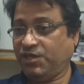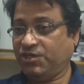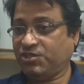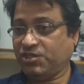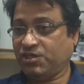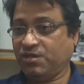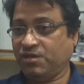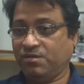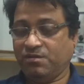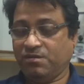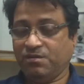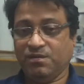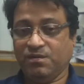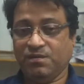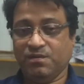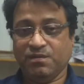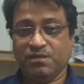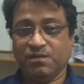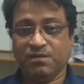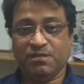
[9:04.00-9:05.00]
recession,
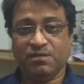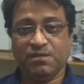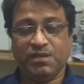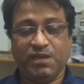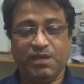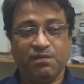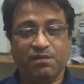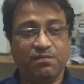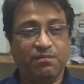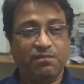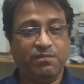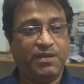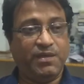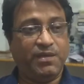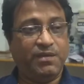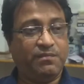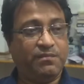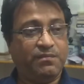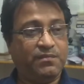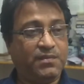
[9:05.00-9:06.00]
there
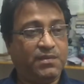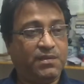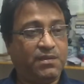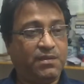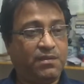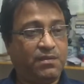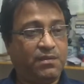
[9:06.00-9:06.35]
will be